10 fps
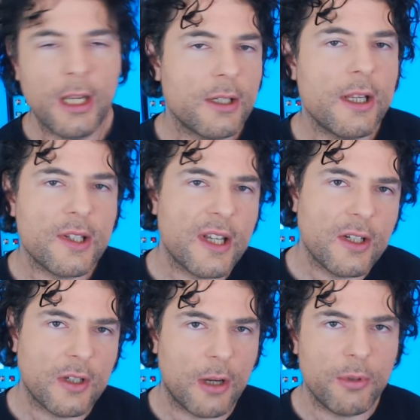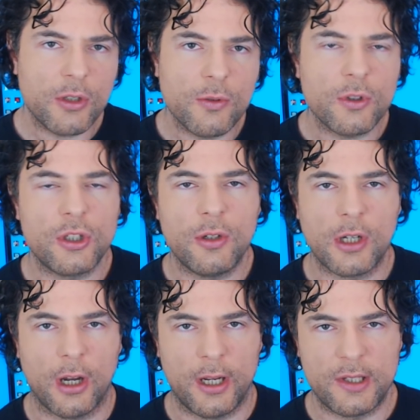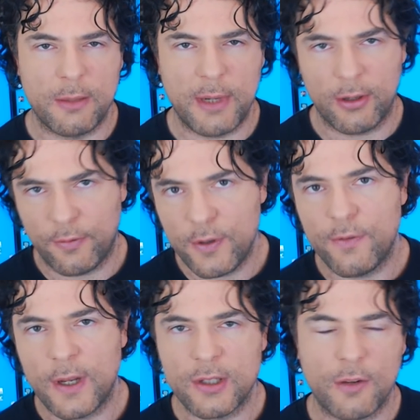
To this end, I want to talk to you guys about a few things